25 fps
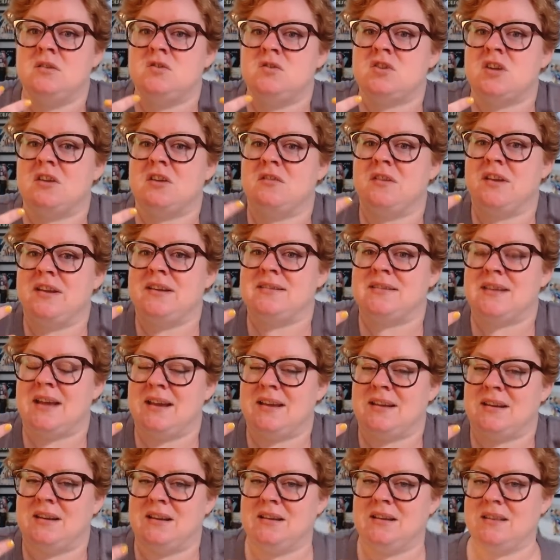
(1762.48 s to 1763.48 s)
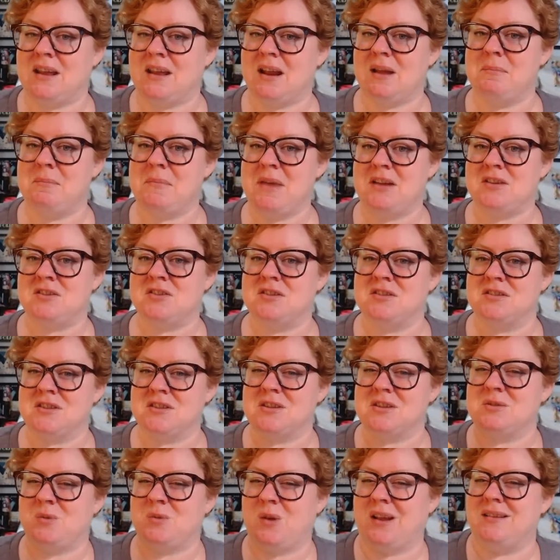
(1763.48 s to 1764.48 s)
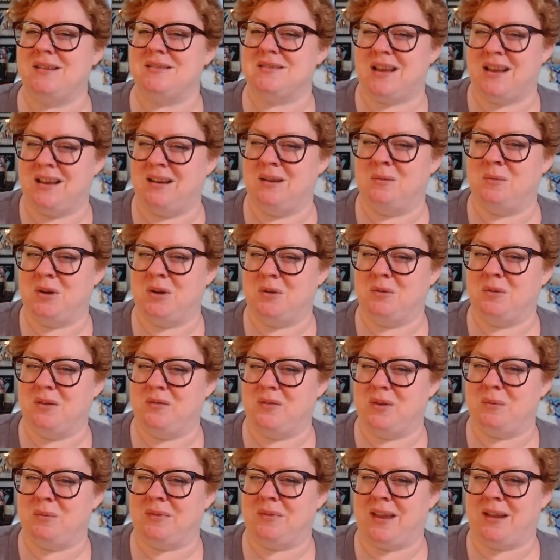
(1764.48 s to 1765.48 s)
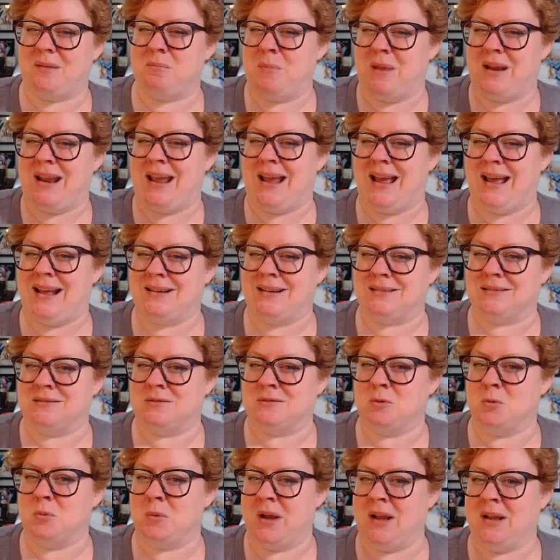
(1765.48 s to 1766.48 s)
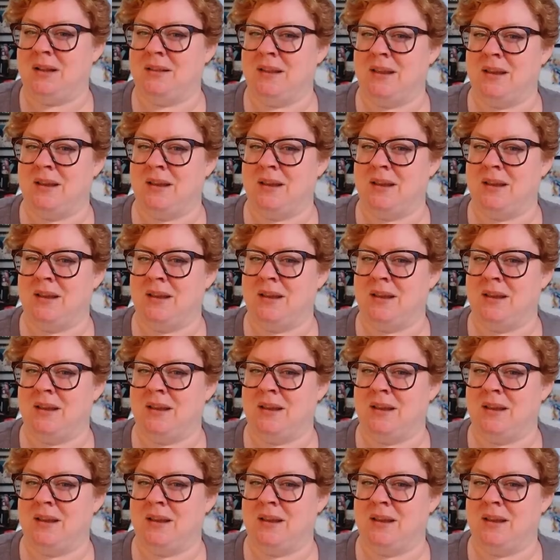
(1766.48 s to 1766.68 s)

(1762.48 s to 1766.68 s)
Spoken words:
general anxiety that I imagine is also an anxiety when you live in, like, Manhattan, right?